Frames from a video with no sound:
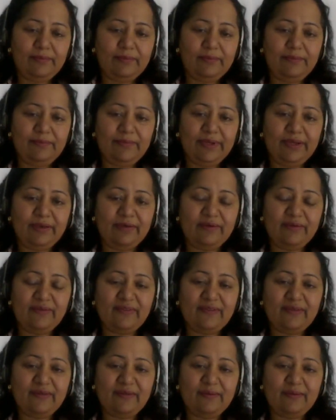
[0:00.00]

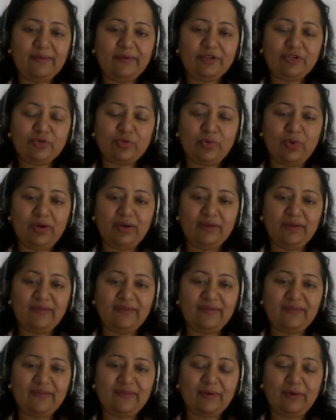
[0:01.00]
because
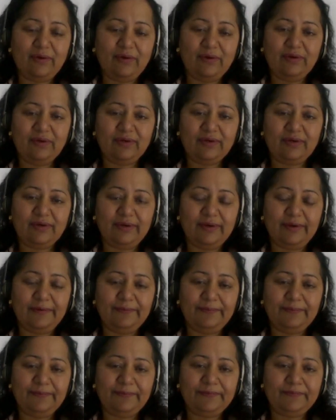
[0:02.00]
shwas, or
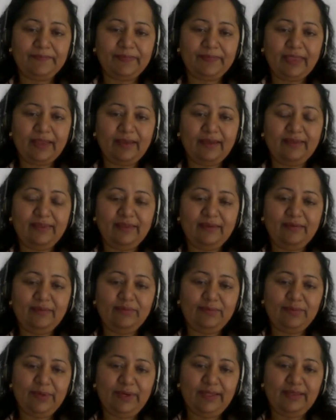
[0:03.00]
the
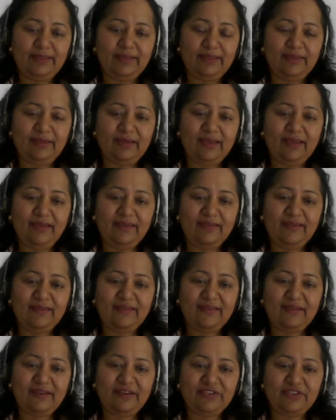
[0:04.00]
breath, is
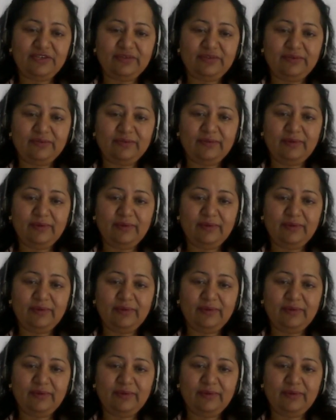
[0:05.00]
such a